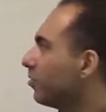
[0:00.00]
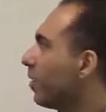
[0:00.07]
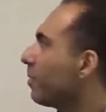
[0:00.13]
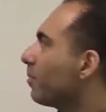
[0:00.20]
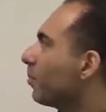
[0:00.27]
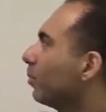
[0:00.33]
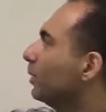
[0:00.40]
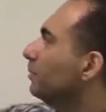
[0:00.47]

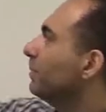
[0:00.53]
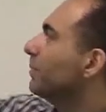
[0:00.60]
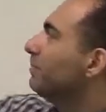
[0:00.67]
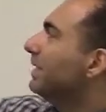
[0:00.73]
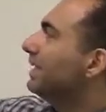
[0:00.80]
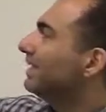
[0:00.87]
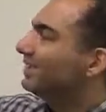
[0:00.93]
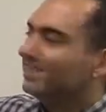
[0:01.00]
Remember, will be
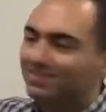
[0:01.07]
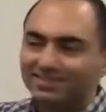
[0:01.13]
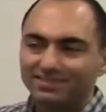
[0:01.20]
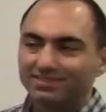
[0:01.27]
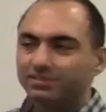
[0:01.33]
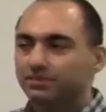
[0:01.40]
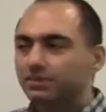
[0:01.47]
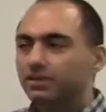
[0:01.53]
being
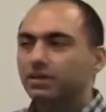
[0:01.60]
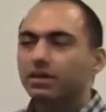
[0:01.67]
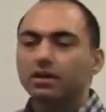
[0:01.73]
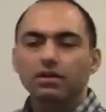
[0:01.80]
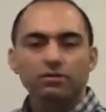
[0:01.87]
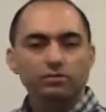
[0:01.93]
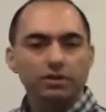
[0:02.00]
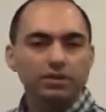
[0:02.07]

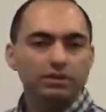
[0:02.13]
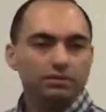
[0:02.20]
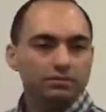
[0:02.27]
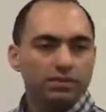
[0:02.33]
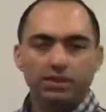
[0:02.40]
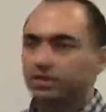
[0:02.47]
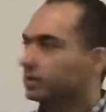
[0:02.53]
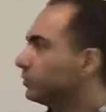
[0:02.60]
written
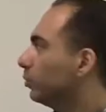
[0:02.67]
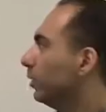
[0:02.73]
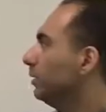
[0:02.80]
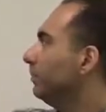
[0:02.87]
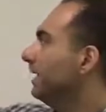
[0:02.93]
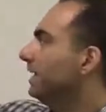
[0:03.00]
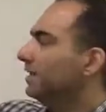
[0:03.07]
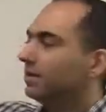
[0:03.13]
because it's
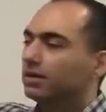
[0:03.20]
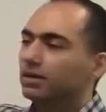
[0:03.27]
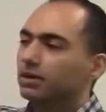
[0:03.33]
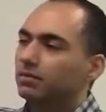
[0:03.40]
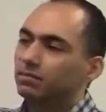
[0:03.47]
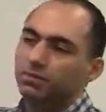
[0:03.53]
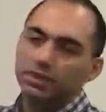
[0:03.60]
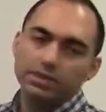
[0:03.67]
will be
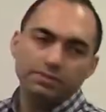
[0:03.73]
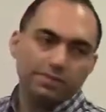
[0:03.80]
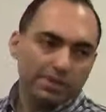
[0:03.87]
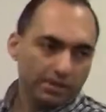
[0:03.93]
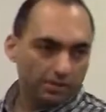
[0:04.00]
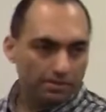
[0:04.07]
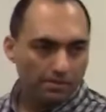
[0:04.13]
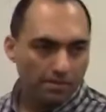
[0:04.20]
plus
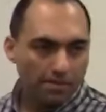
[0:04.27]
being.